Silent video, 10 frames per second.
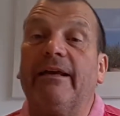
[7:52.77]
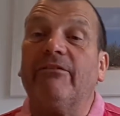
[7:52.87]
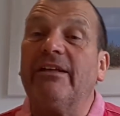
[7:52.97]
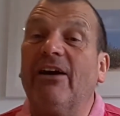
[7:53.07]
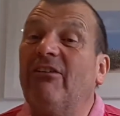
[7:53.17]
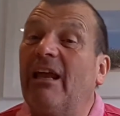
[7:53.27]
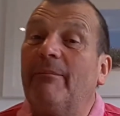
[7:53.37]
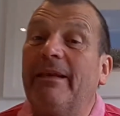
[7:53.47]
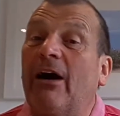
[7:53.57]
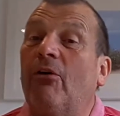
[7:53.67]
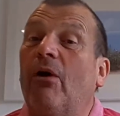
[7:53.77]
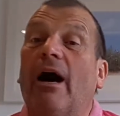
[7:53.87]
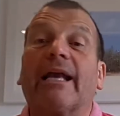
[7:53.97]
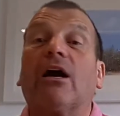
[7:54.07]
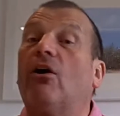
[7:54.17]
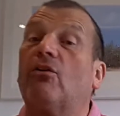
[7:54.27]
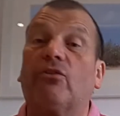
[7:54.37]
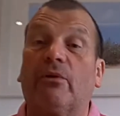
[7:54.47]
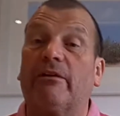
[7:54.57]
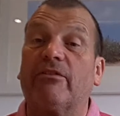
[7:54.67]
If you don't let me know, I can't
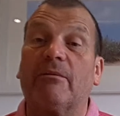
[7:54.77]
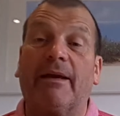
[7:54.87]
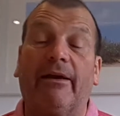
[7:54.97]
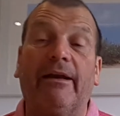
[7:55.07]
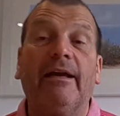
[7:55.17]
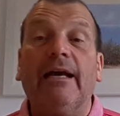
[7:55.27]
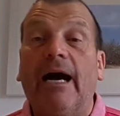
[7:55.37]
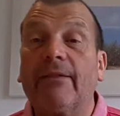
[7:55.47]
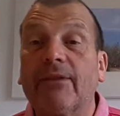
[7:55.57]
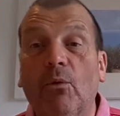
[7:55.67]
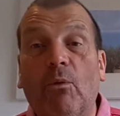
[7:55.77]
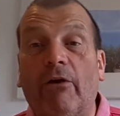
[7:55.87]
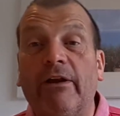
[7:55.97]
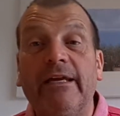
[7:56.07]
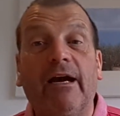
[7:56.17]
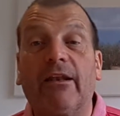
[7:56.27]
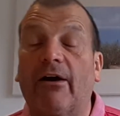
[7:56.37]
do anything about it. And don't worry,